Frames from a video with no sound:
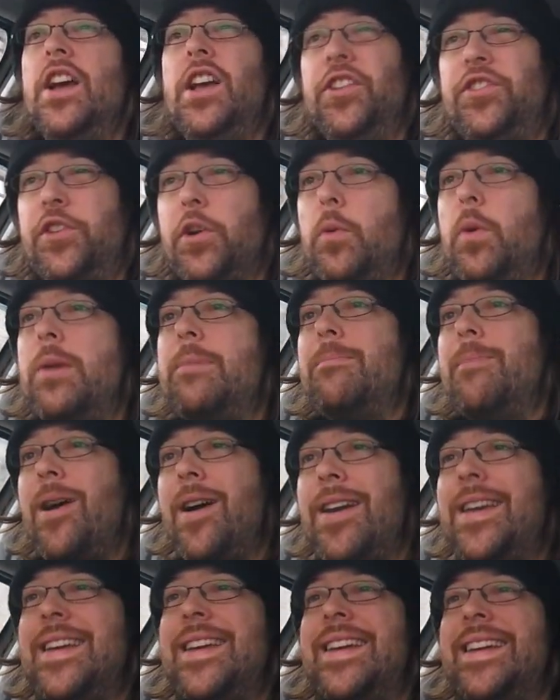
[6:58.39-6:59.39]
so we
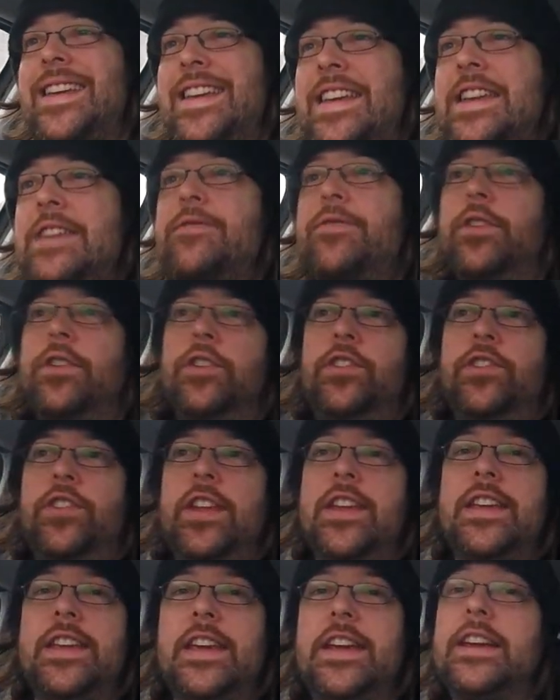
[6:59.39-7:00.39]
might even
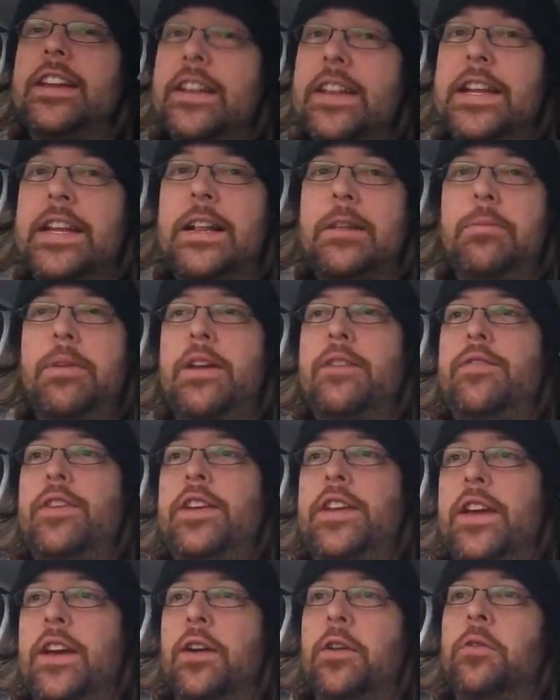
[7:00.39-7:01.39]
sneak in a little bit of
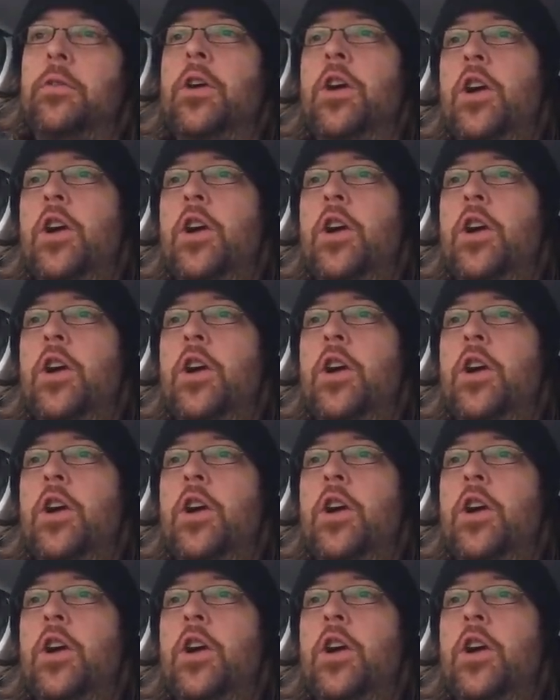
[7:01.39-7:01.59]
video